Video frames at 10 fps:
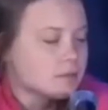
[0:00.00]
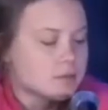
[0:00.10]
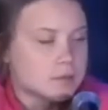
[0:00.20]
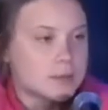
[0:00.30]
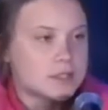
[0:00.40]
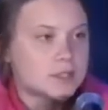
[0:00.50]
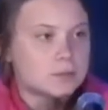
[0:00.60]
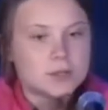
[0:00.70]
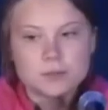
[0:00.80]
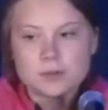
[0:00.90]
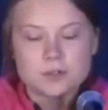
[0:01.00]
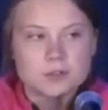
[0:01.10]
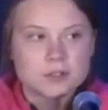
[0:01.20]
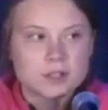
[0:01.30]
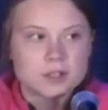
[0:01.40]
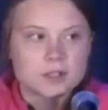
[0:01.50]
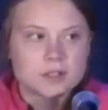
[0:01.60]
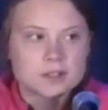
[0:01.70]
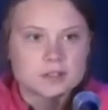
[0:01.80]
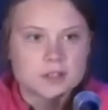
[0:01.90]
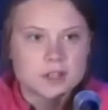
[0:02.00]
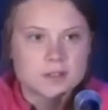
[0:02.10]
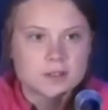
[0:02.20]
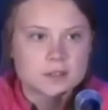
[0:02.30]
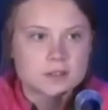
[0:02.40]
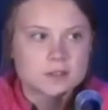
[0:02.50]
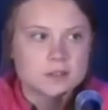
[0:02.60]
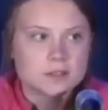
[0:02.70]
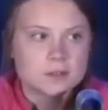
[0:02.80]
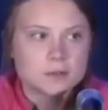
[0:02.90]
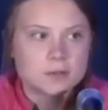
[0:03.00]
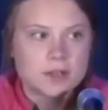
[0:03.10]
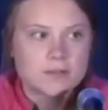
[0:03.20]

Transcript: the message we want to send is to say that we have